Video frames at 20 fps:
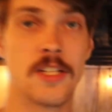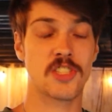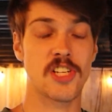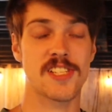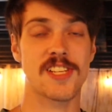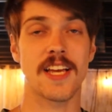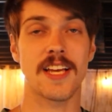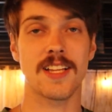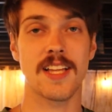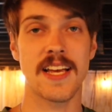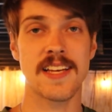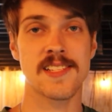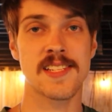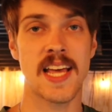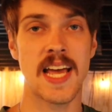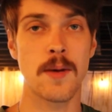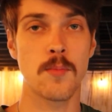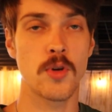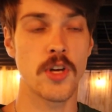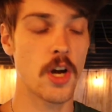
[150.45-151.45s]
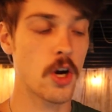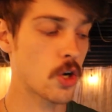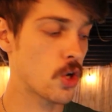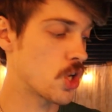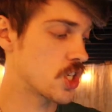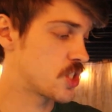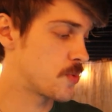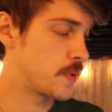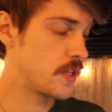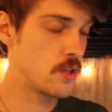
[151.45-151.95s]
Just like last time, we are
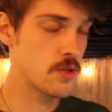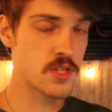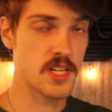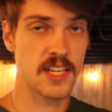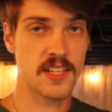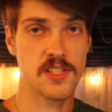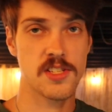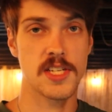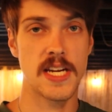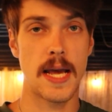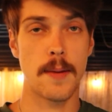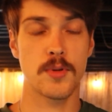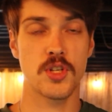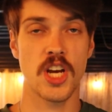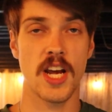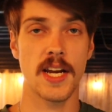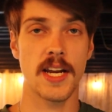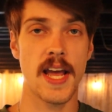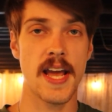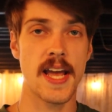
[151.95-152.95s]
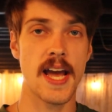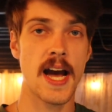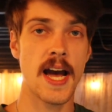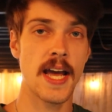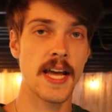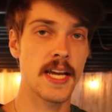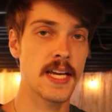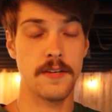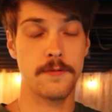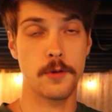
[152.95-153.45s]
going to be using Snapchat
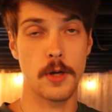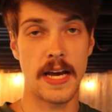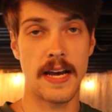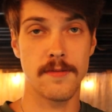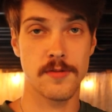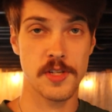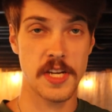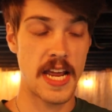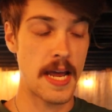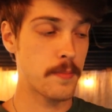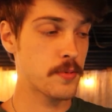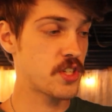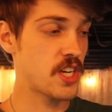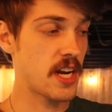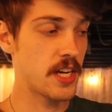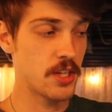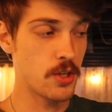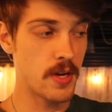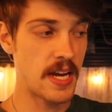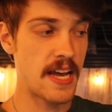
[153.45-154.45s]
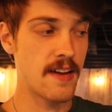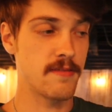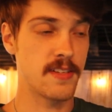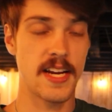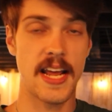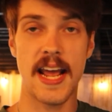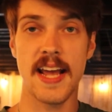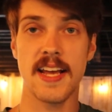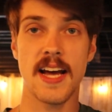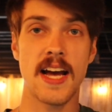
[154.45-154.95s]
AI. If you have Snapchat, you have
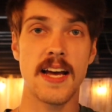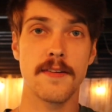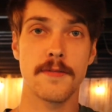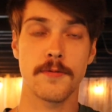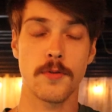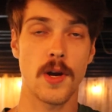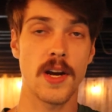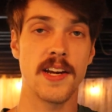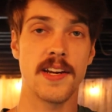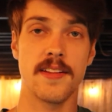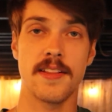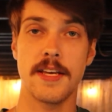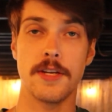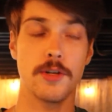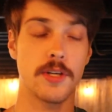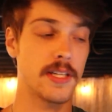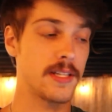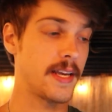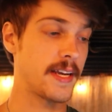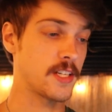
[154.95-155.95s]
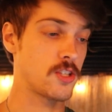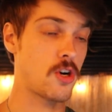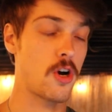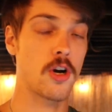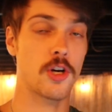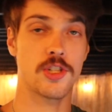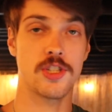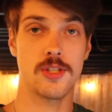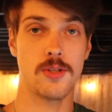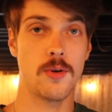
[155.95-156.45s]
an AI friend that you can
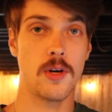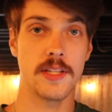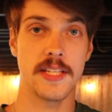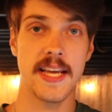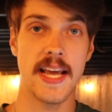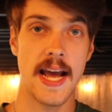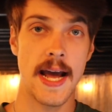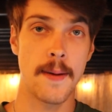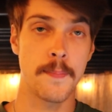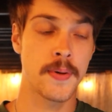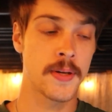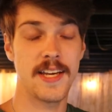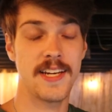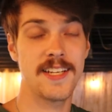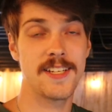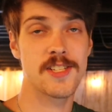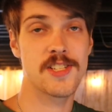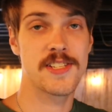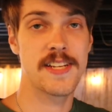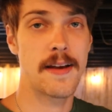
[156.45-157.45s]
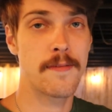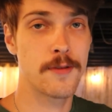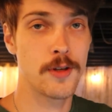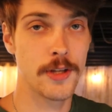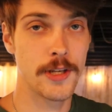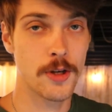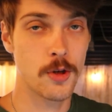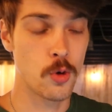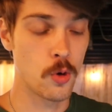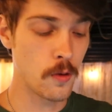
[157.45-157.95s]
talk to on the app. It is
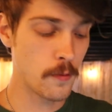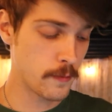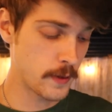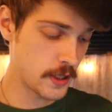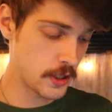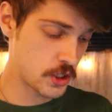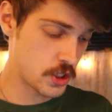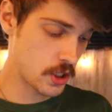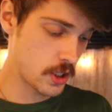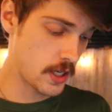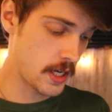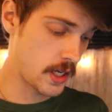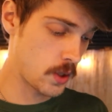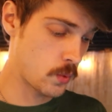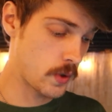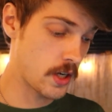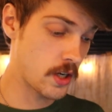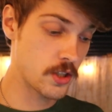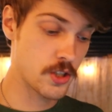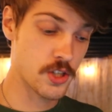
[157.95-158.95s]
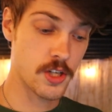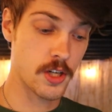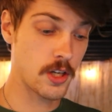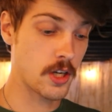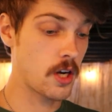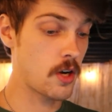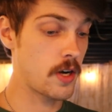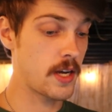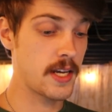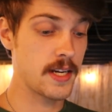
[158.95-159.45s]
definitely a cool feature, and we are just
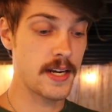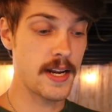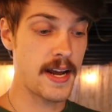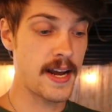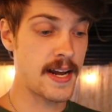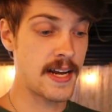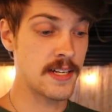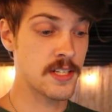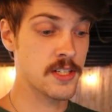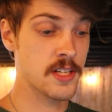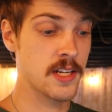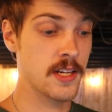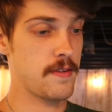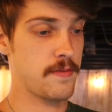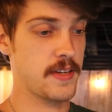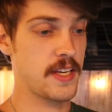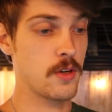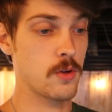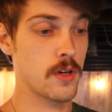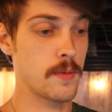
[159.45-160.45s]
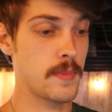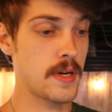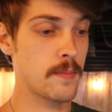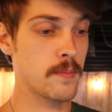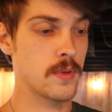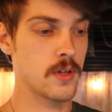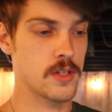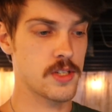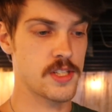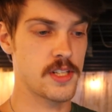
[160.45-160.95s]
going to go ahead and ask if he
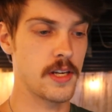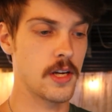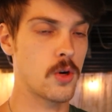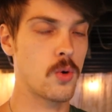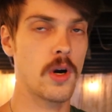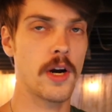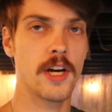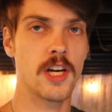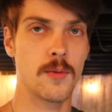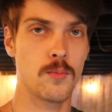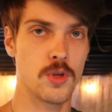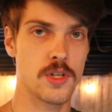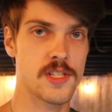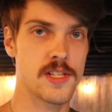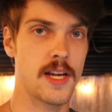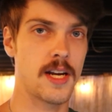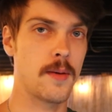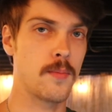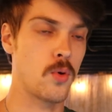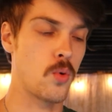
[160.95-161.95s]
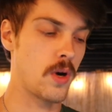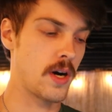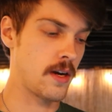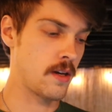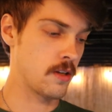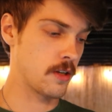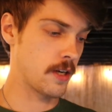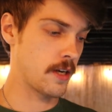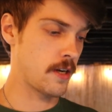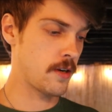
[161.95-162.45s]
remembers the aquarium we set up a
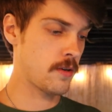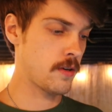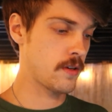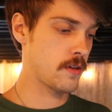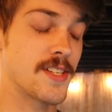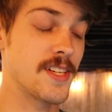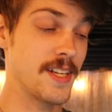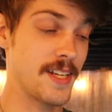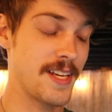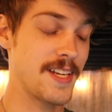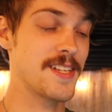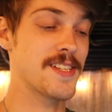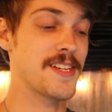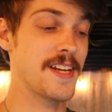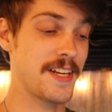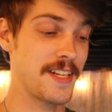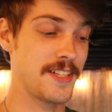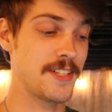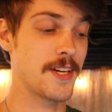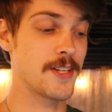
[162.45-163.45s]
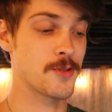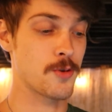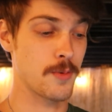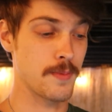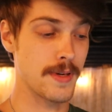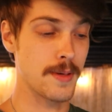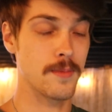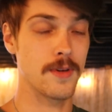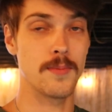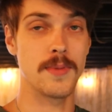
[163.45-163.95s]
while ago. See, he said he does
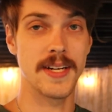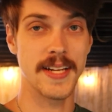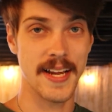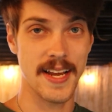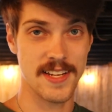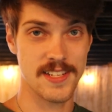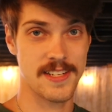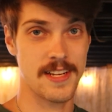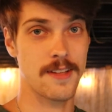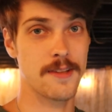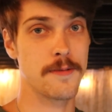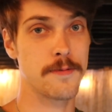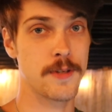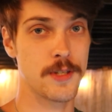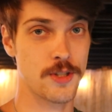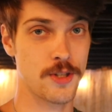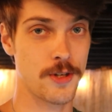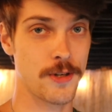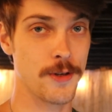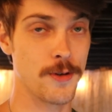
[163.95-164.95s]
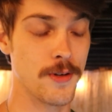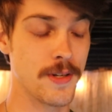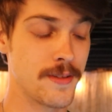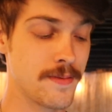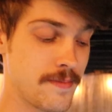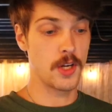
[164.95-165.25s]
remember, but he asked how the fish are doing.